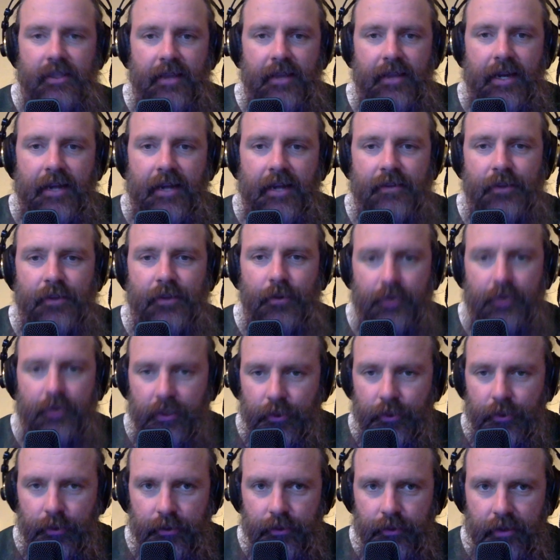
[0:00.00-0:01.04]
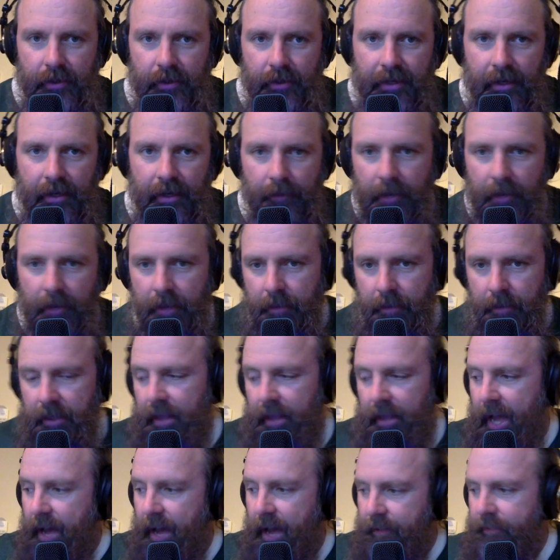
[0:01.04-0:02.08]
that I saw in the news that kind of made me
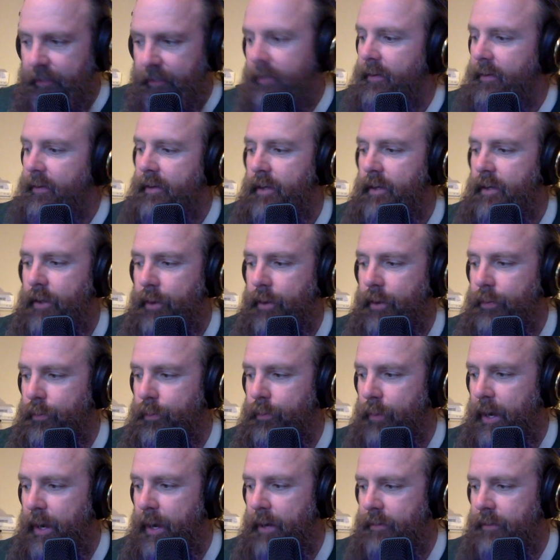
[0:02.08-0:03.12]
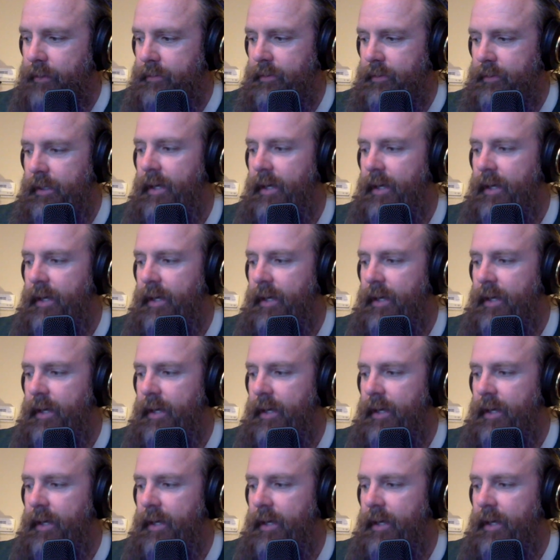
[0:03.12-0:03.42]
laugh, you know, throughout.